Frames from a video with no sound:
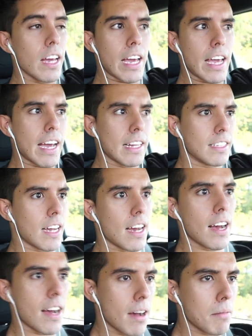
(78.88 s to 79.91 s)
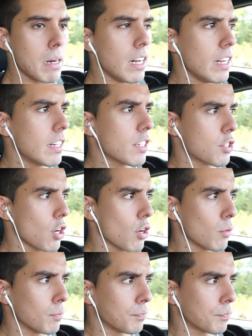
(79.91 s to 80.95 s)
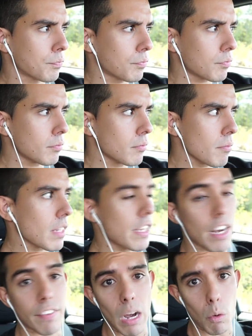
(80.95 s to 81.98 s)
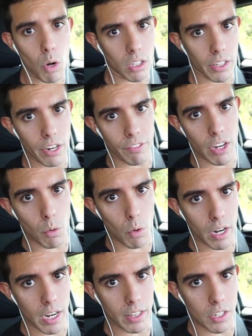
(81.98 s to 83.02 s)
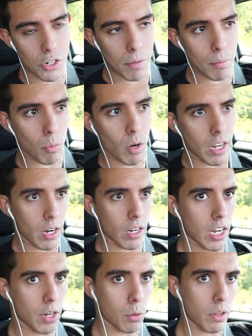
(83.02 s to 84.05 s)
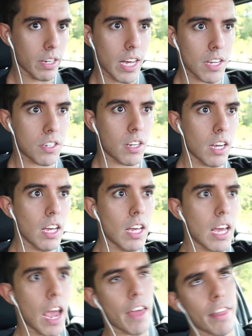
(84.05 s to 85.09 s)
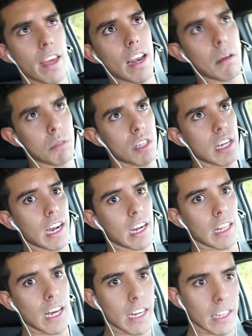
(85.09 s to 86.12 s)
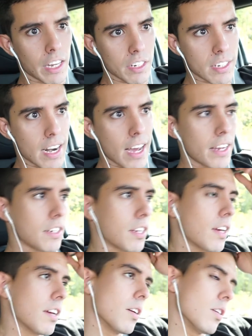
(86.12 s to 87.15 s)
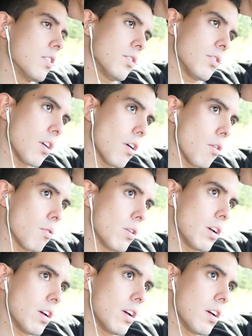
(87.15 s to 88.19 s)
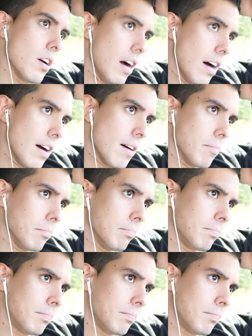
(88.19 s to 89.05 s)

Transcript: And um, so and I've got work later. I've got to work at the gym. I've got, got to do the desk, and then I'm seeing a client later tonight. So, um,